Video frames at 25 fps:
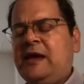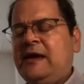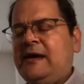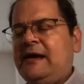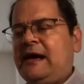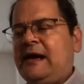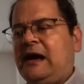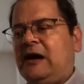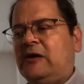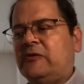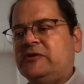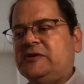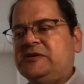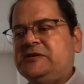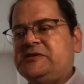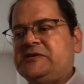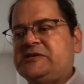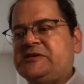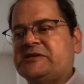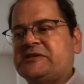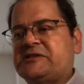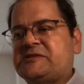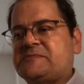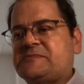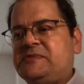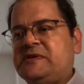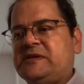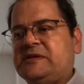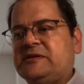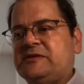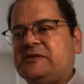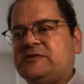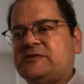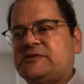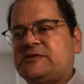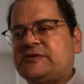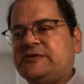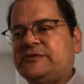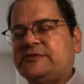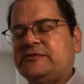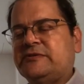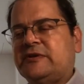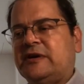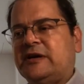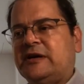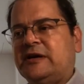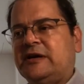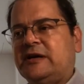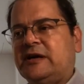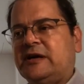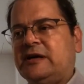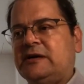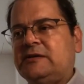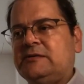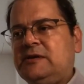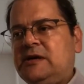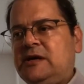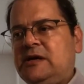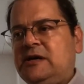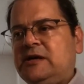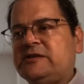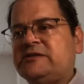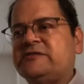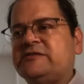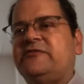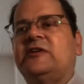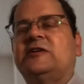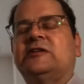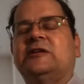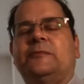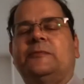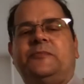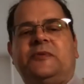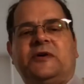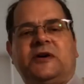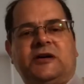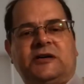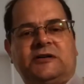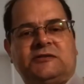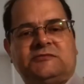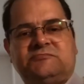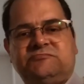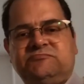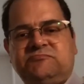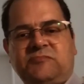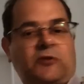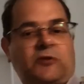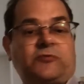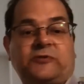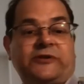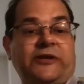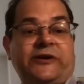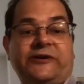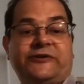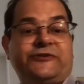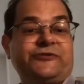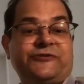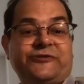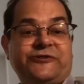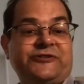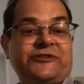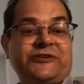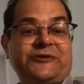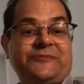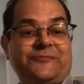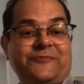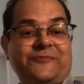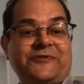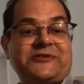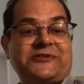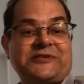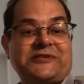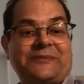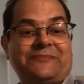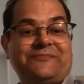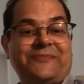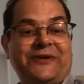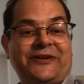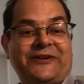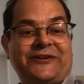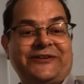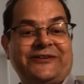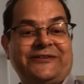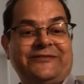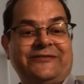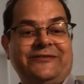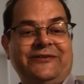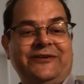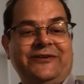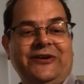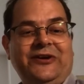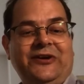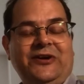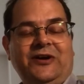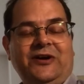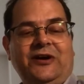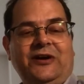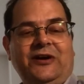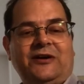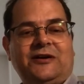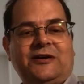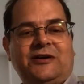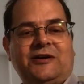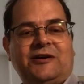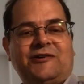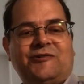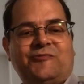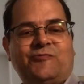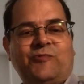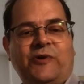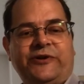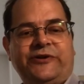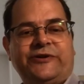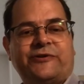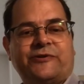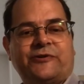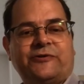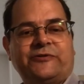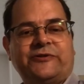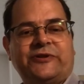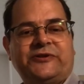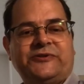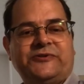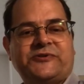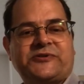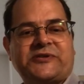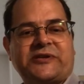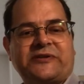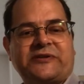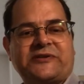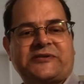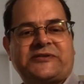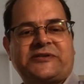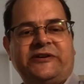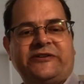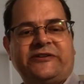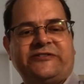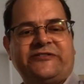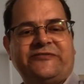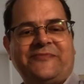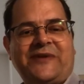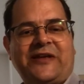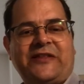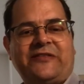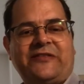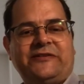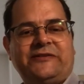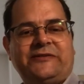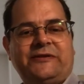how easy it's been to develop a relationship with somebody when you're only using this kind of method.